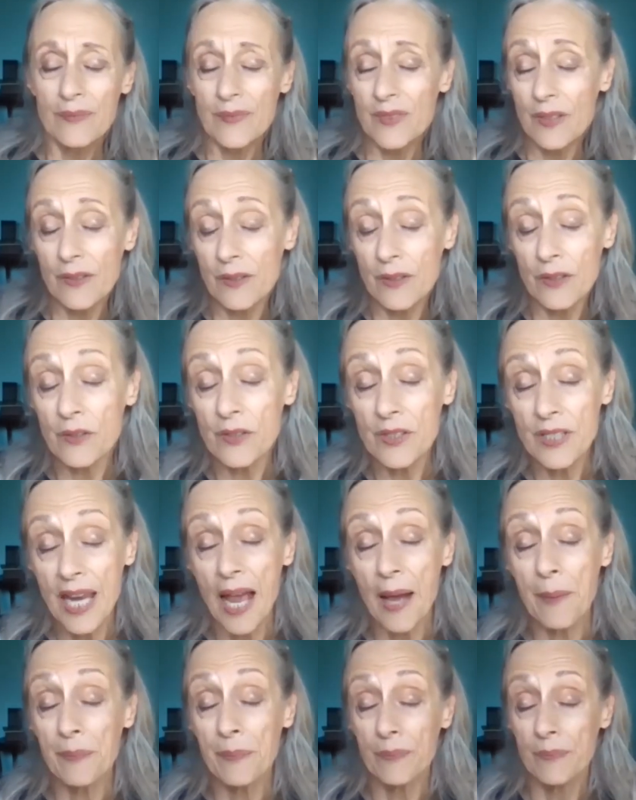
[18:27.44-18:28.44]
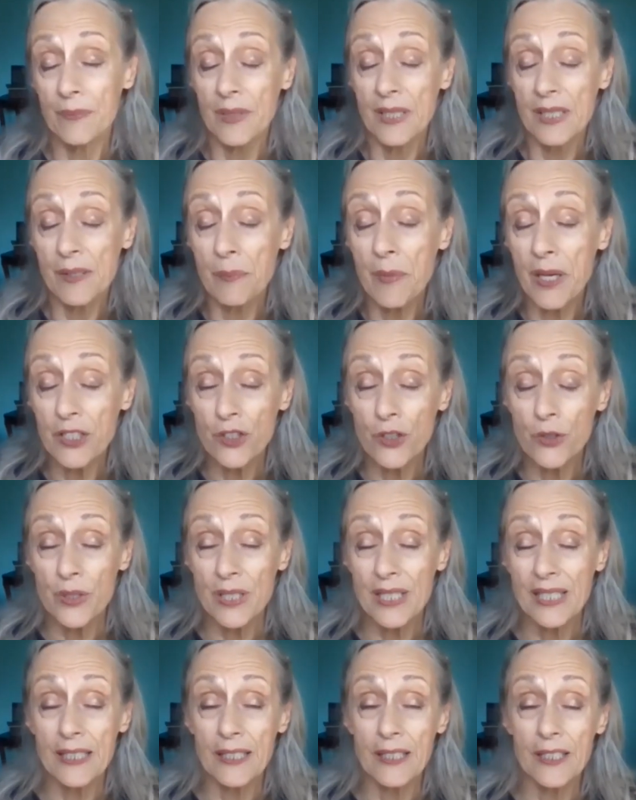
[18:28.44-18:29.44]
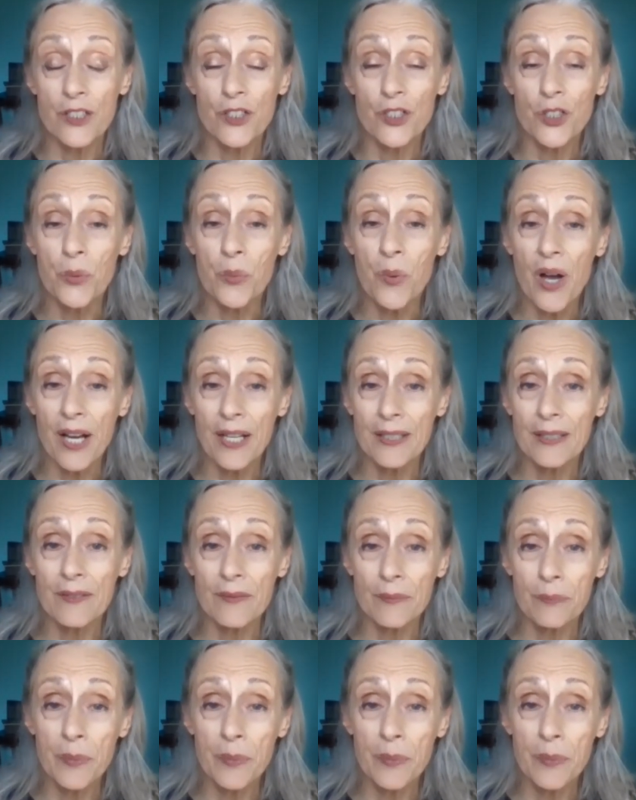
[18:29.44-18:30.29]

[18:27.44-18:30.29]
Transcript: you can tap as much or as little as you want.